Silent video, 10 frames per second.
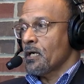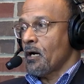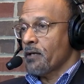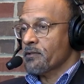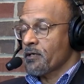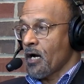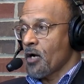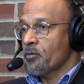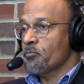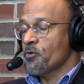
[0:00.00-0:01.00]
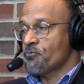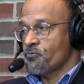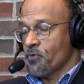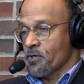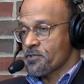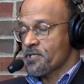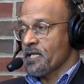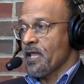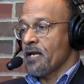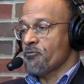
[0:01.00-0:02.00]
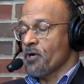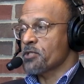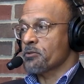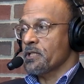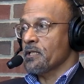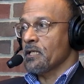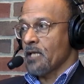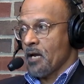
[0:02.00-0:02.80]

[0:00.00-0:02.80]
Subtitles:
on the ground first, and then eventually in